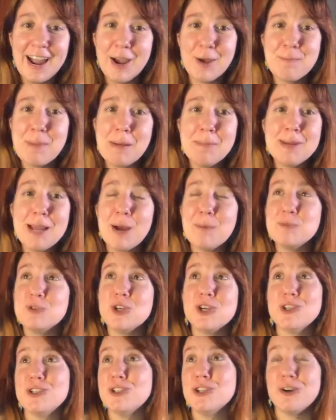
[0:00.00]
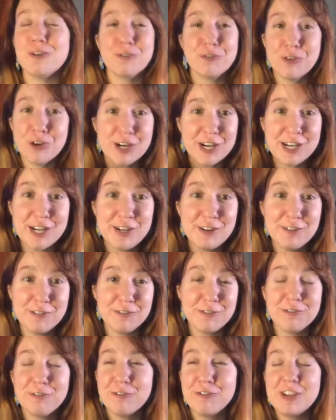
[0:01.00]
Maybe I'm just a
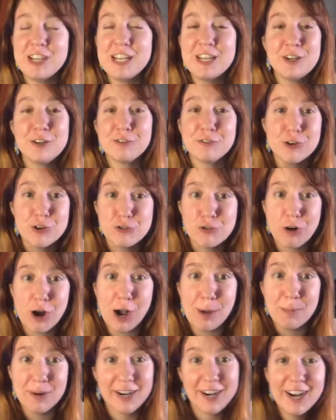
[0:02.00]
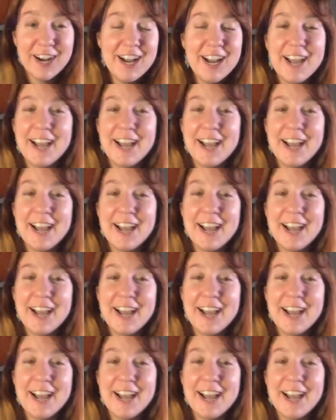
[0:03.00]
freaking fiend for drama.